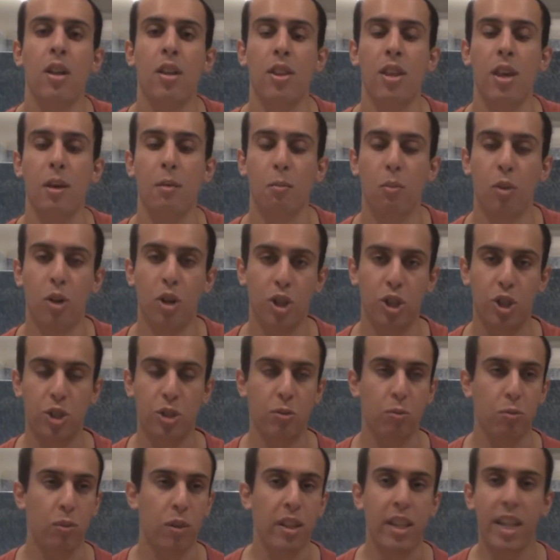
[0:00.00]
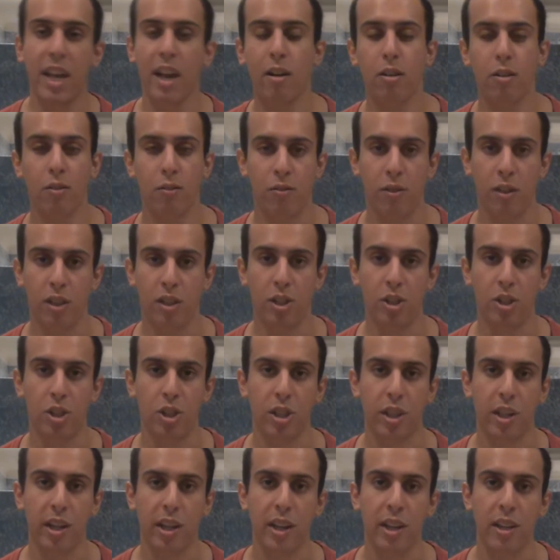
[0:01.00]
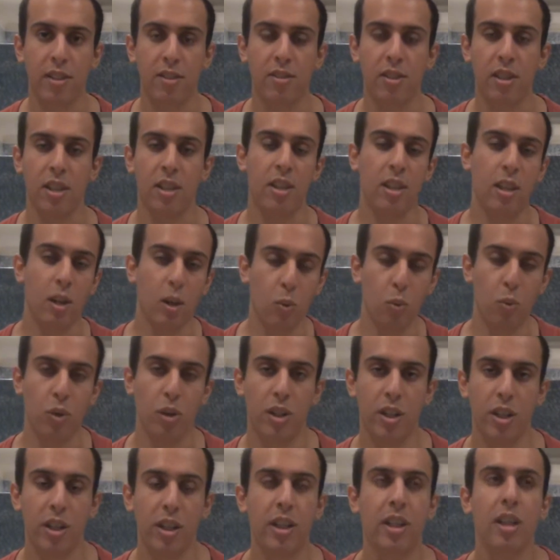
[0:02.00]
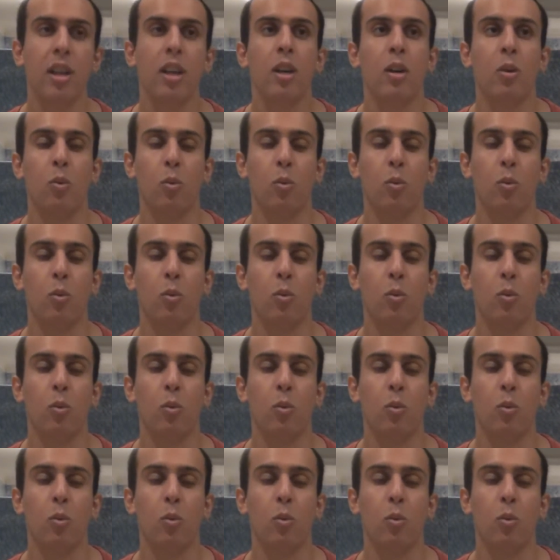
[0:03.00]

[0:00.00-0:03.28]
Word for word: their most renowned franchise in their work,